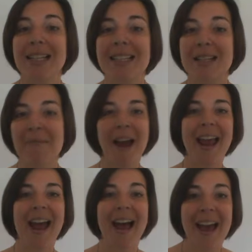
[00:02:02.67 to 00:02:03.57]
it's in my
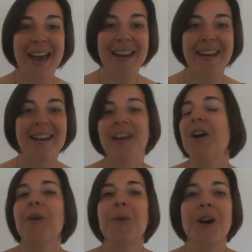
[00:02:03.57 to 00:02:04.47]
head.
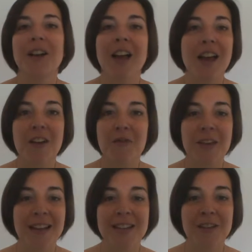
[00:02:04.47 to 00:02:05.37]
Well,
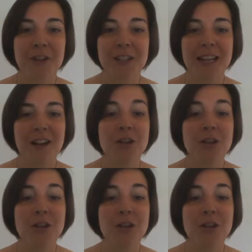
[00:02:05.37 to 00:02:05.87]
that's the first thing.